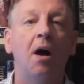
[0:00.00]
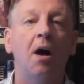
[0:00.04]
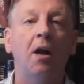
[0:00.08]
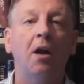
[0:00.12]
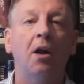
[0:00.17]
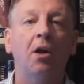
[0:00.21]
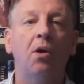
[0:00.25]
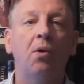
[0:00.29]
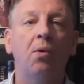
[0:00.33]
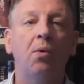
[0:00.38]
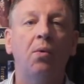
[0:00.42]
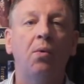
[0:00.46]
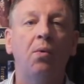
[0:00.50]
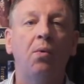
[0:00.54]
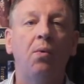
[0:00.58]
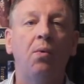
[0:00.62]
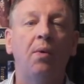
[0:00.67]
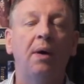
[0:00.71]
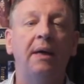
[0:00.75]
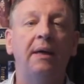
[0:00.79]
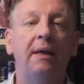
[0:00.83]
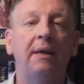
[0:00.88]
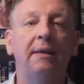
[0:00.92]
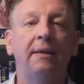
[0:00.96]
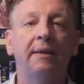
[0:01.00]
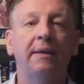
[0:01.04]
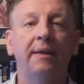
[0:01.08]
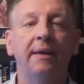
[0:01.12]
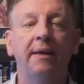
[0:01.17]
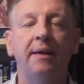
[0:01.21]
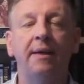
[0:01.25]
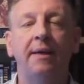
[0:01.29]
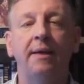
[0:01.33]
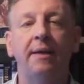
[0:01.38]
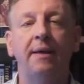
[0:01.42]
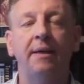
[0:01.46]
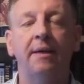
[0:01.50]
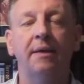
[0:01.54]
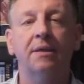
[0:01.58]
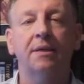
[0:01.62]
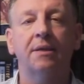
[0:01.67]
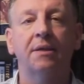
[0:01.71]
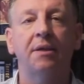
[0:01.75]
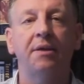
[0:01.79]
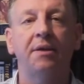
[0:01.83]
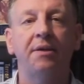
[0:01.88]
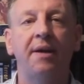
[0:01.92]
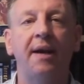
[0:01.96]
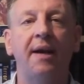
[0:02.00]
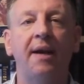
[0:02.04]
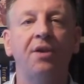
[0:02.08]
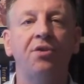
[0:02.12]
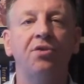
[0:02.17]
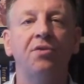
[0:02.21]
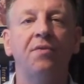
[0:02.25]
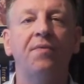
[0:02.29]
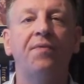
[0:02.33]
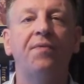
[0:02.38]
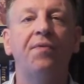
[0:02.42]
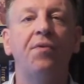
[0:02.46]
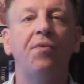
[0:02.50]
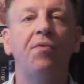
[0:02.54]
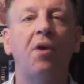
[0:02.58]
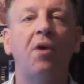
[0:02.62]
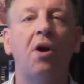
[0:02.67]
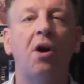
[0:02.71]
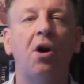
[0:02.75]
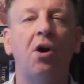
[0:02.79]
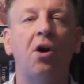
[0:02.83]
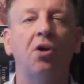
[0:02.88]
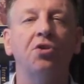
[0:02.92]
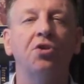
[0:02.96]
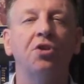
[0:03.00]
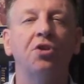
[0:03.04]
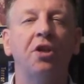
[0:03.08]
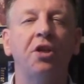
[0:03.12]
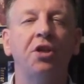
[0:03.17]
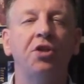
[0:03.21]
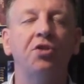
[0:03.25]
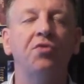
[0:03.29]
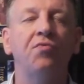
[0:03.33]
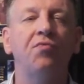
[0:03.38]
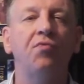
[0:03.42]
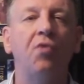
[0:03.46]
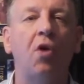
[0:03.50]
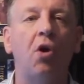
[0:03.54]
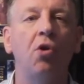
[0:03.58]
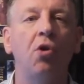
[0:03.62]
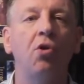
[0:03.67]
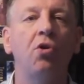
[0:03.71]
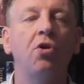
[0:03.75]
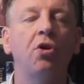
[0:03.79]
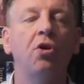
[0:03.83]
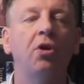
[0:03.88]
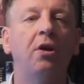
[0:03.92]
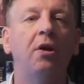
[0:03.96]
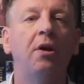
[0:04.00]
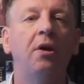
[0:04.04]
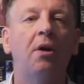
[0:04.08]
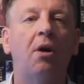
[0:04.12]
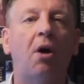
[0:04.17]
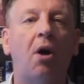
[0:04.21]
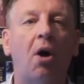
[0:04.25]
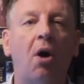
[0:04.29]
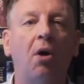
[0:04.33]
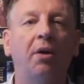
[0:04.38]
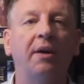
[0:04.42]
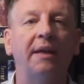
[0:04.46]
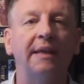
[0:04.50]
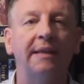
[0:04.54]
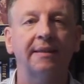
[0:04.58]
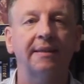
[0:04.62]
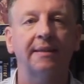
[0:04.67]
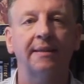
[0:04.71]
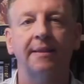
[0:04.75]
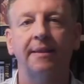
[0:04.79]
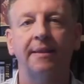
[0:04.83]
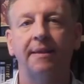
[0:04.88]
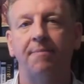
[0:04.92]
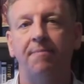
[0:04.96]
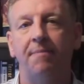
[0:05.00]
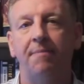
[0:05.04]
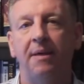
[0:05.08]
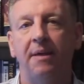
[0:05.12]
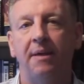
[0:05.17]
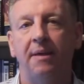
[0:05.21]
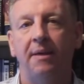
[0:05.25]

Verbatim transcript: Hello, yes, Nigel Farage is wrong on Islam.